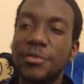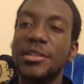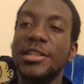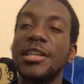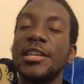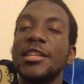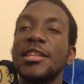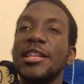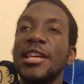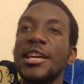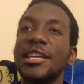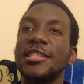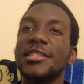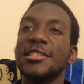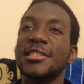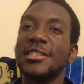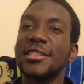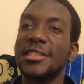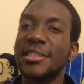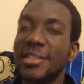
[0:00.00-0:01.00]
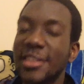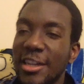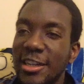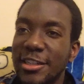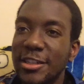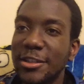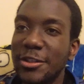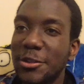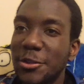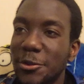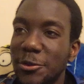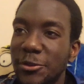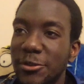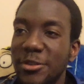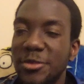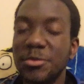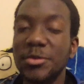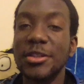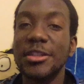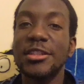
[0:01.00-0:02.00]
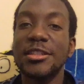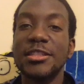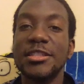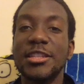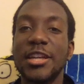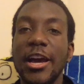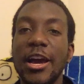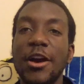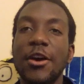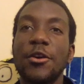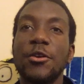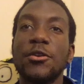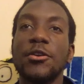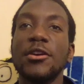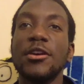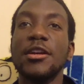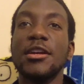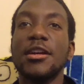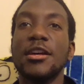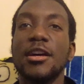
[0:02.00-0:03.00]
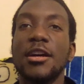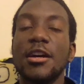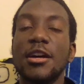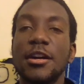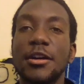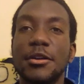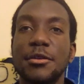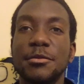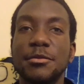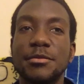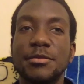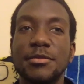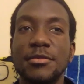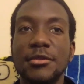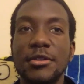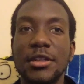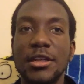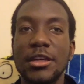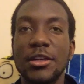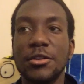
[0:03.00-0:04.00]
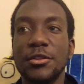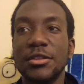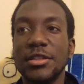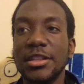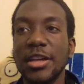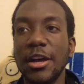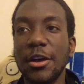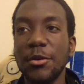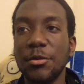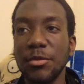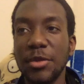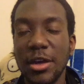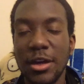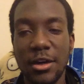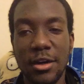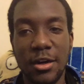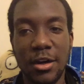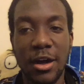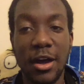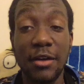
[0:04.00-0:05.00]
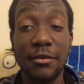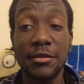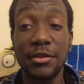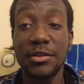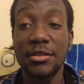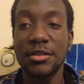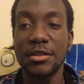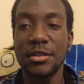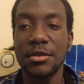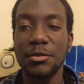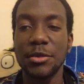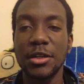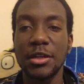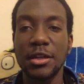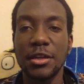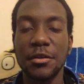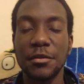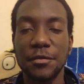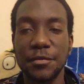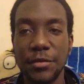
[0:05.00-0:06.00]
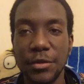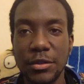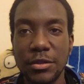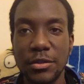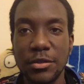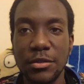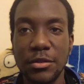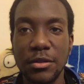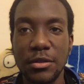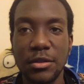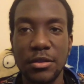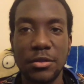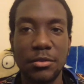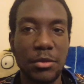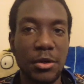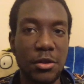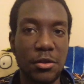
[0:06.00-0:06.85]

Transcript: and that is exciting news, because now it'll sound better. Obviously, I'm going to get a filter and some other